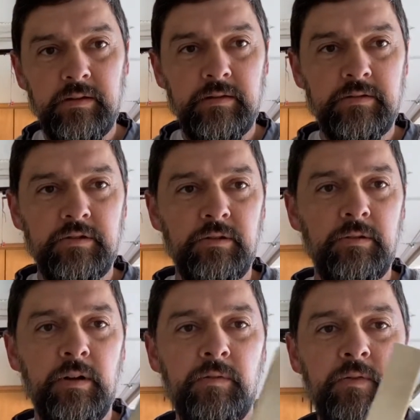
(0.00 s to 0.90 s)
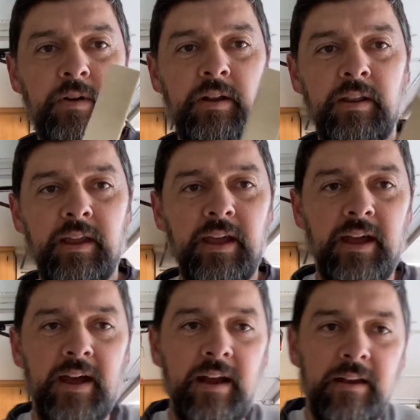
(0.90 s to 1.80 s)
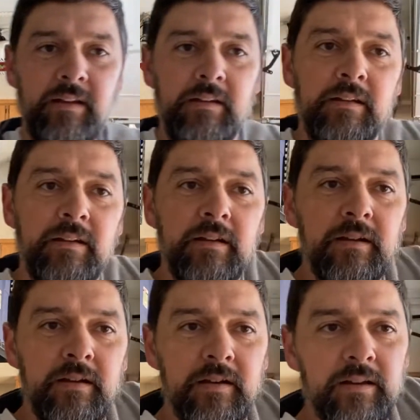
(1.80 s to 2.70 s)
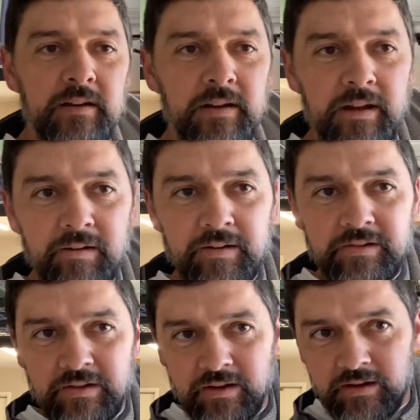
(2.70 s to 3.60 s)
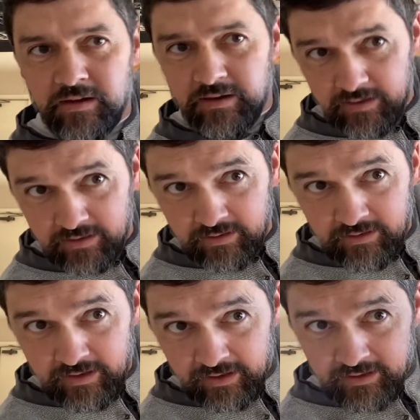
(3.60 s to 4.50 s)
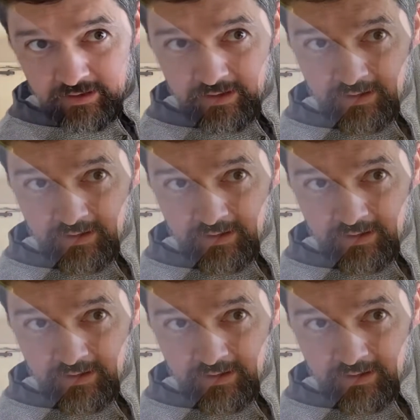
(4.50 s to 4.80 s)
So our front of the cat, and then how it's necked down